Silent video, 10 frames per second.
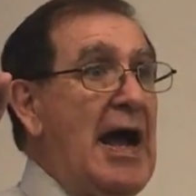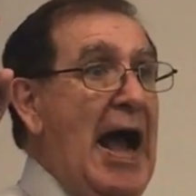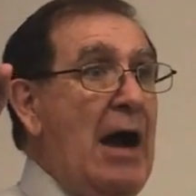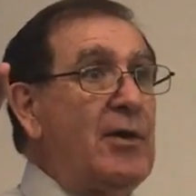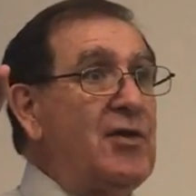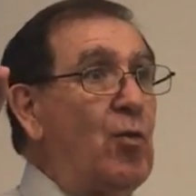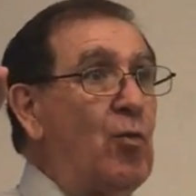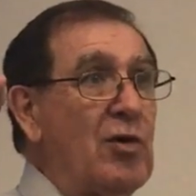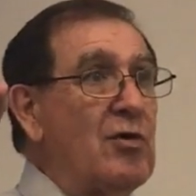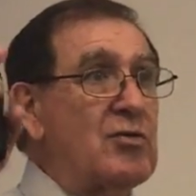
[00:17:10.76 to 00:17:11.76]
How in the
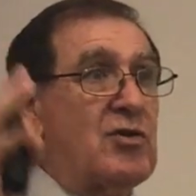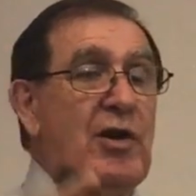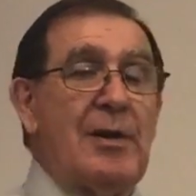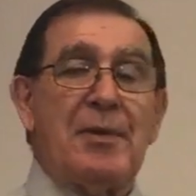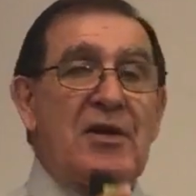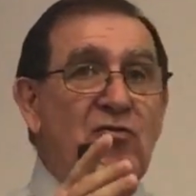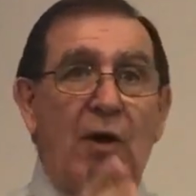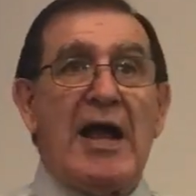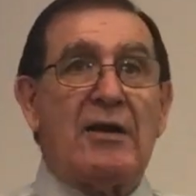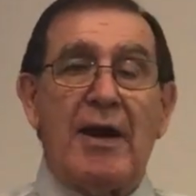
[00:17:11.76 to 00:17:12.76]
world could it be
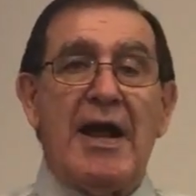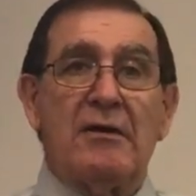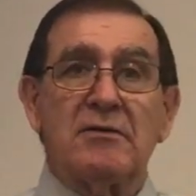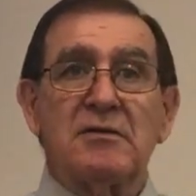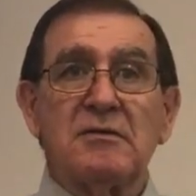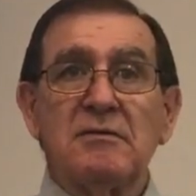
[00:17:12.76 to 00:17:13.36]
dry ground?